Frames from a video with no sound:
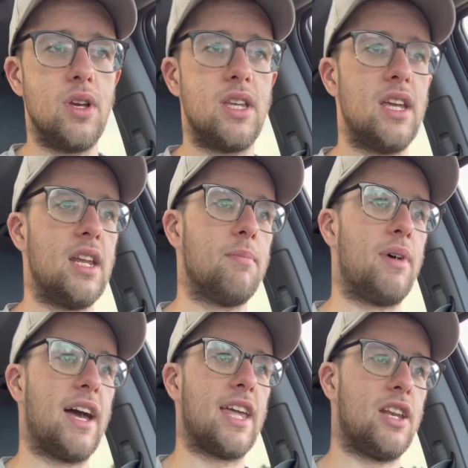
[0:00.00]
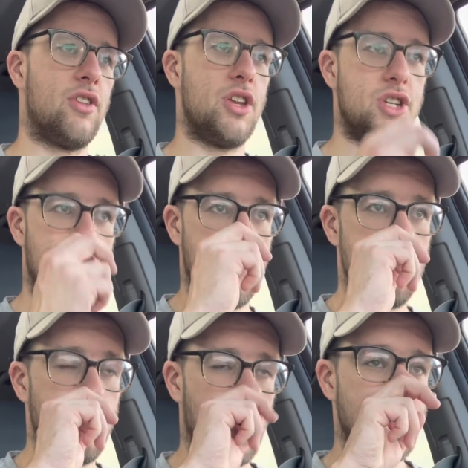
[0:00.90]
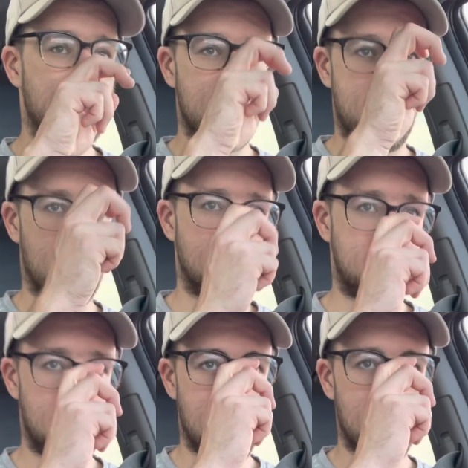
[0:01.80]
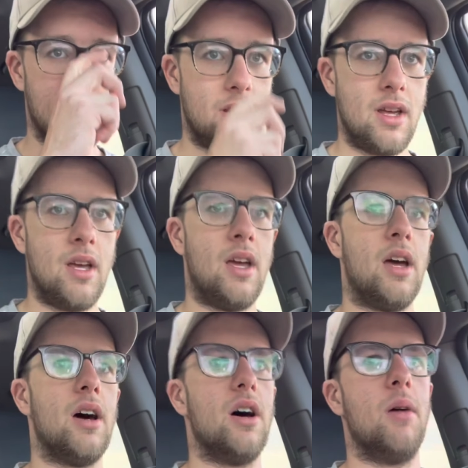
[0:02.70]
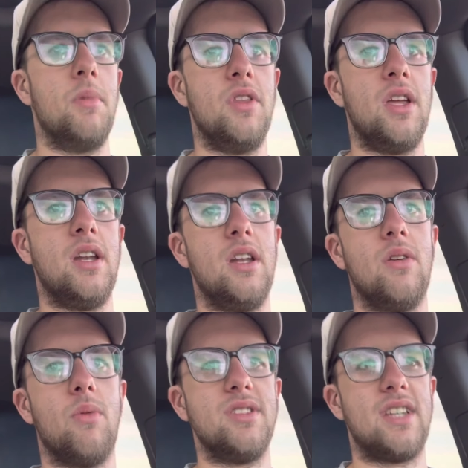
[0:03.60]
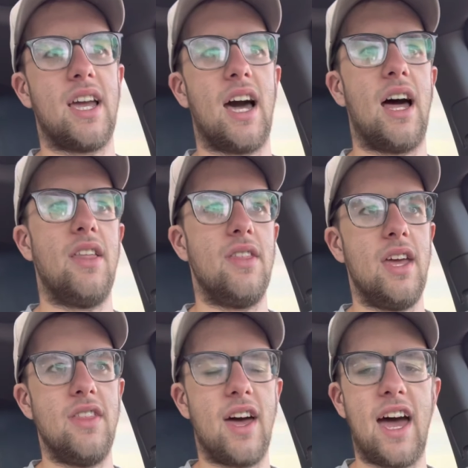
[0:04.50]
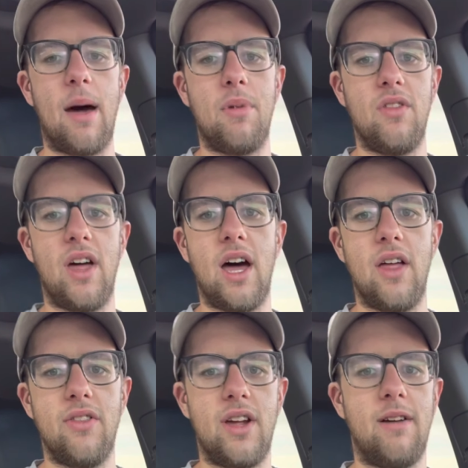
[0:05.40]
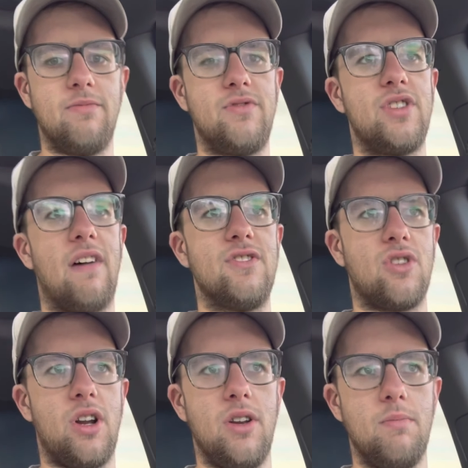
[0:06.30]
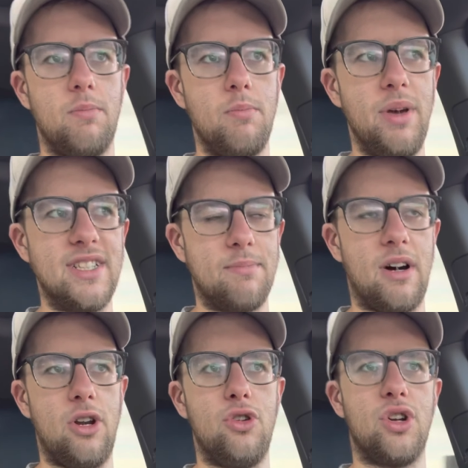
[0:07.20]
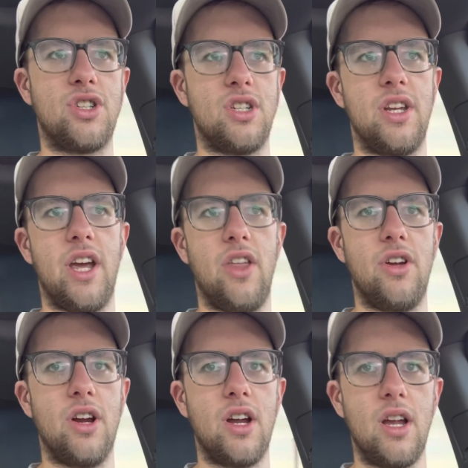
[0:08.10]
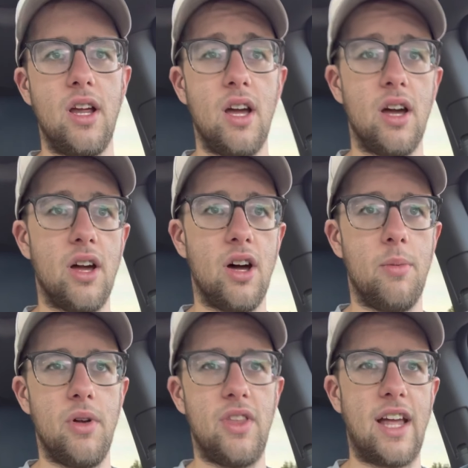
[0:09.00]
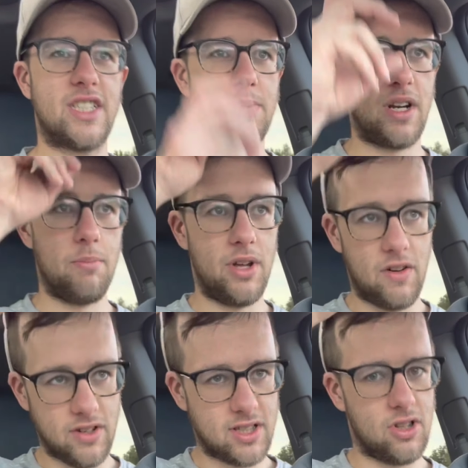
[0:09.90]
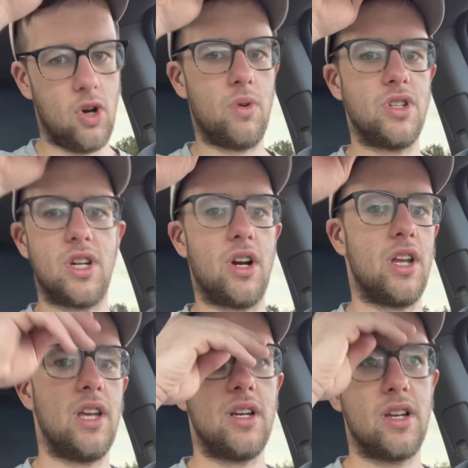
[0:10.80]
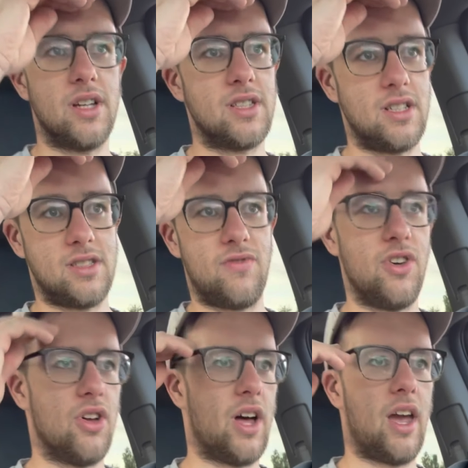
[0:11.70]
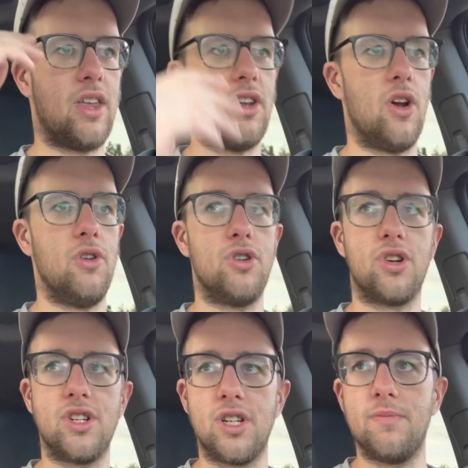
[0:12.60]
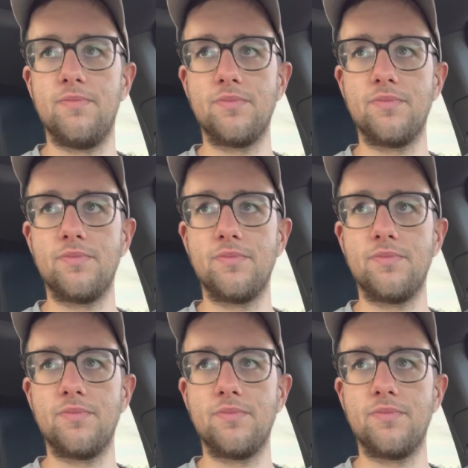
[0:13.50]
getting back into the gym was the first step, and then once I got in the habit of that, I've started piecing my nutrition together And that's been a bit of a slower journey because I just feel like, nutrition,